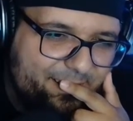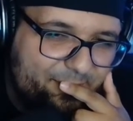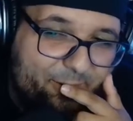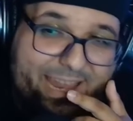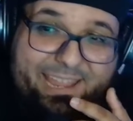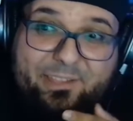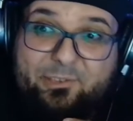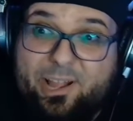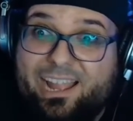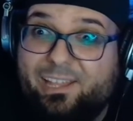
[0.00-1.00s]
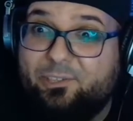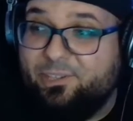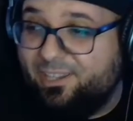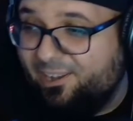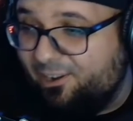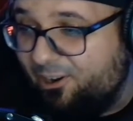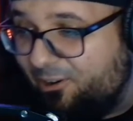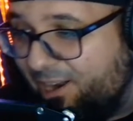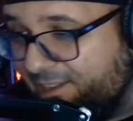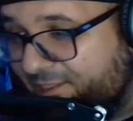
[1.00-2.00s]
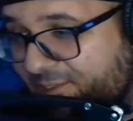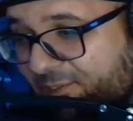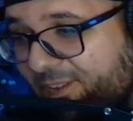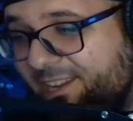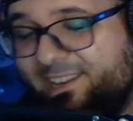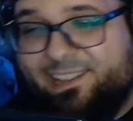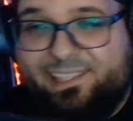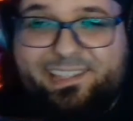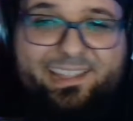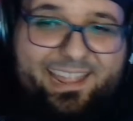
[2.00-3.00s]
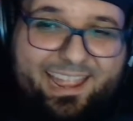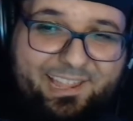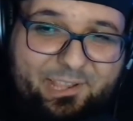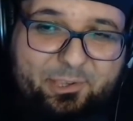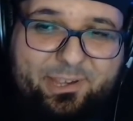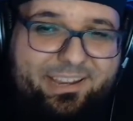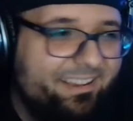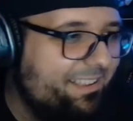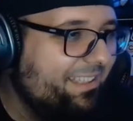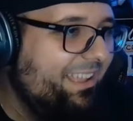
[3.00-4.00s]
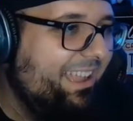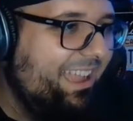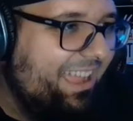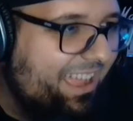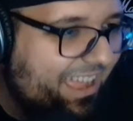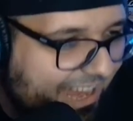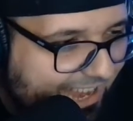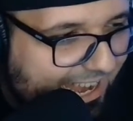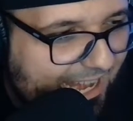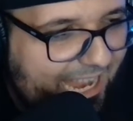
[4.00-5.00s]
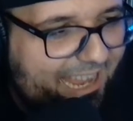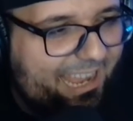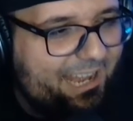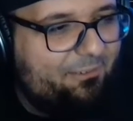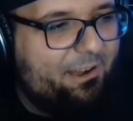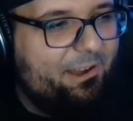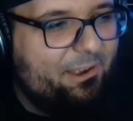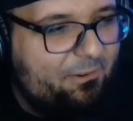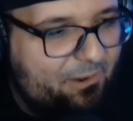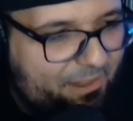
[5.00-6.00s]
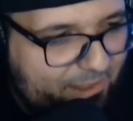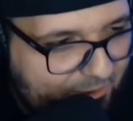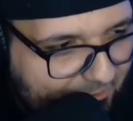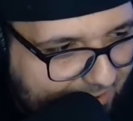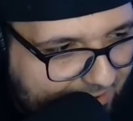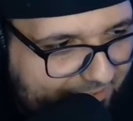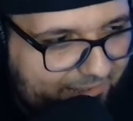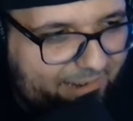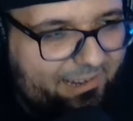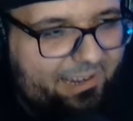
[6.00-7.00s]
Dwayne Johnson. Oh, that's genius. That is genius. I kind of want to go with another wrestler.